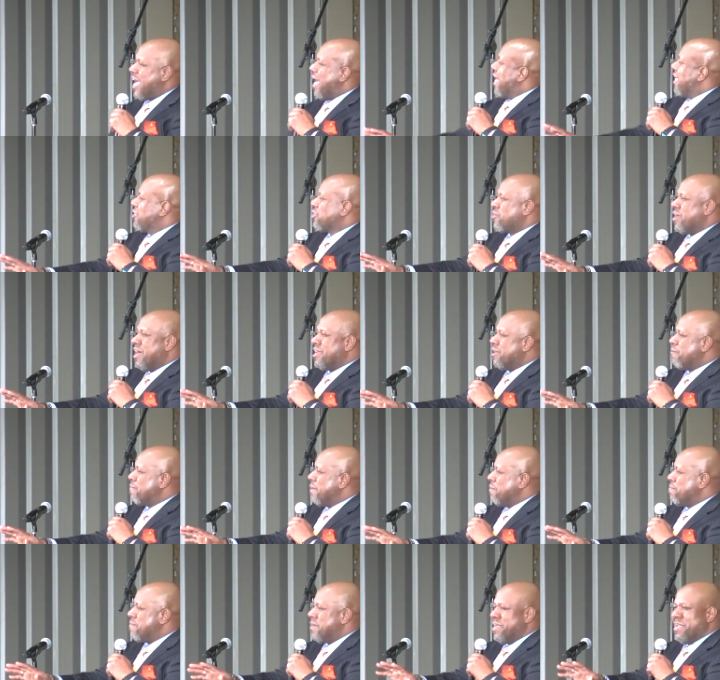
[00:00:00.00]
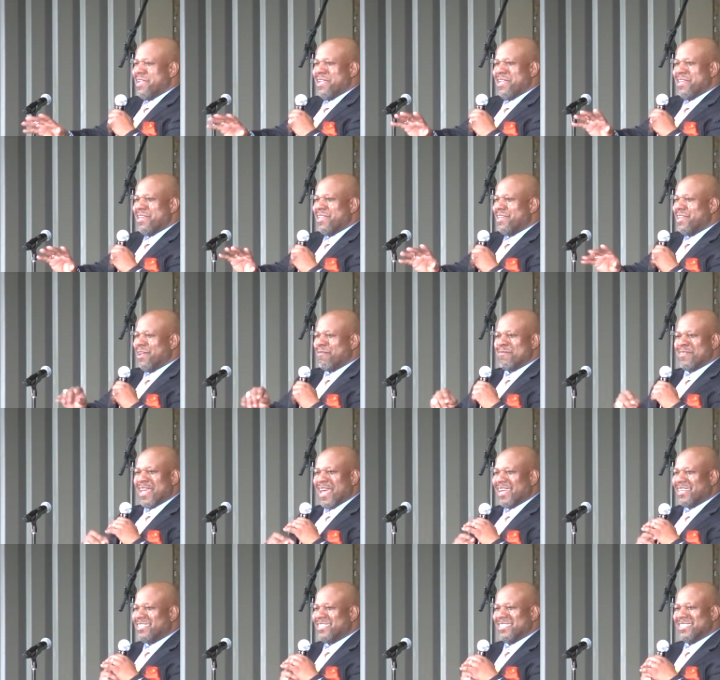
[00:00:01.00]
I ain't trying to be mean and
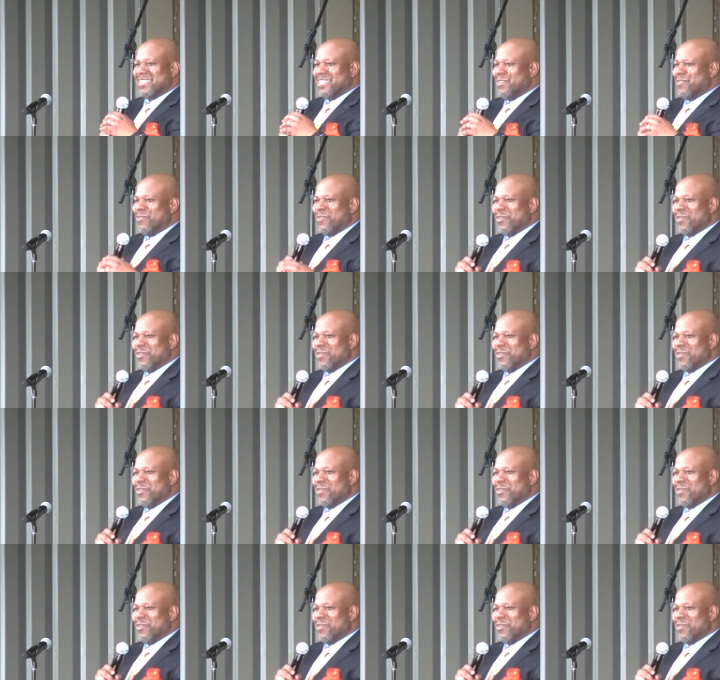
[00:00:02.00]
obnoxious